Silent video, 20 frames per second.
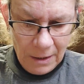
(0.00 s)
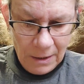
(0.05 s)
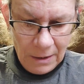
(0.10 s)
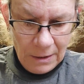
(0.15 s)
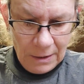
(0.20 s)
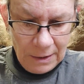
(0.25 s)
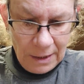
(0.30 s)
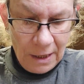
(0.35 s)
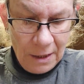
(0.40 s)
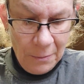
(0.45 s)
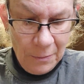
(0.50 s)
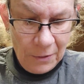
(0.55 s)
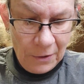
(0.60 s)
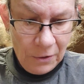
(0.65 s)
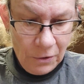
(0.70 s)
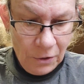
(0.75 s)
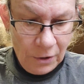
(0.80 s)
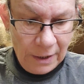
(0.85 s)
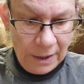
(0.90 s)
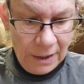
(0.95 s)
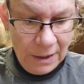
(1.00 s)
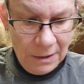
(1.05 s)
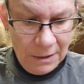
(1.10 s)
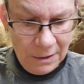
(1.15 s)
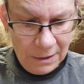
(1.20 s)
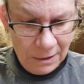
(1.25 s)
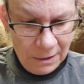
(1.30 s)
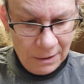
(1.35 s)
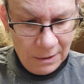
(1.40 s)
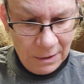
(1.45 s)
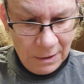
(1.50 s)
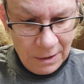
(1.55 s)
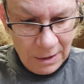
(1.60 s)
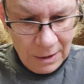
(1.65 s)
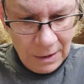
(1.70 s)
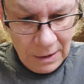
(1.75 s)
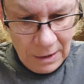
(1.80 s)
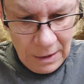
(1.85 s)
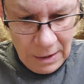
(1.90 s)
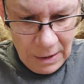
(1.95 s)
set up the cookies
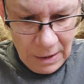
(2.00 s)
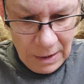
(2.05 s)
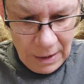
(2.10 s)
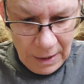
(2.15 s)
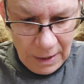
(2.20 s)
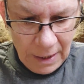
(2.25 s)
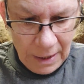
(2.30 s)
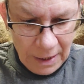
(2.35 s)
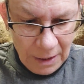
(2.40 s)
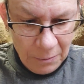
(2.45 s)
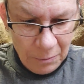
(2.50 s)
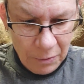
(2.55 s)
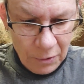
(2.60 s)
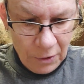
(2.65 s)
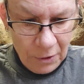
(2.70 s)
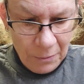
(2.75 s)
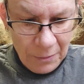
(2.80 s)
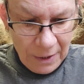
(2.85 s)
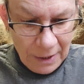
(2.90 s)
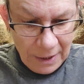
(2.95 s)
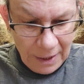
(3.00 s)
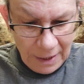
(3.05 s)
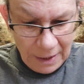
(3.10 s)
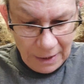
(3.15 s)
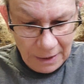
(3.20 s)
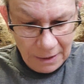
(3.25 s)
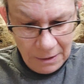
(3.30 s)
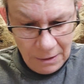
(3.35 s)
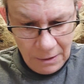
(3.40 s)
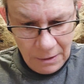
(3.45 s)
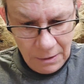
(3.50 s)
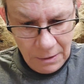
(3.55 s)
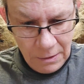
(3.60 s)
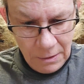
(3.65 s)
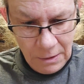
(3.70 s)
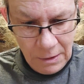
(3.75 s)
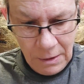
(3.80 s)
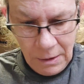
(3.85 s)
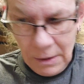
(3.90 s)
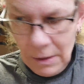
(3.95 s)
and put them in a
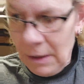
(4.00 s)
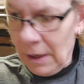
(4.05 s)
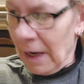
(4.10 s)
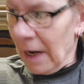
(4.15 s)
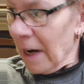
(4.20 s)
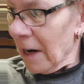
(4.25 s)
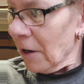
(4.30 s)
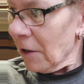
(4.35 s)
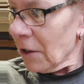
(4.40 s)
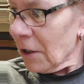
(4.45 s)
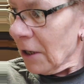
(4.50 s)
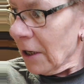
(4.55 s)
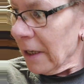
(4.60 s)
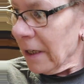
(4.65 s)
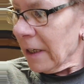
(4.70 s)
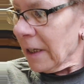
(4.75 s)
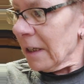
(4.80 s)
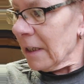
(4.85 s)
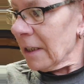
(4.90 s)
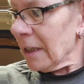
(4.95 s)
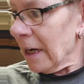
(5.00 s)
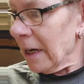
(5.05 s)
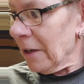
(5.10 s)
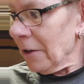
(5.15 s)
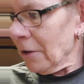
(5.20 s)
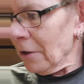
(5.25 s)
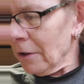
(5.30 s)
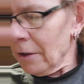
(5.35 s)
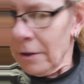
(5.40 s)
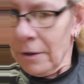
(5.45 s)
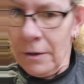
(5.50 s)
airtight container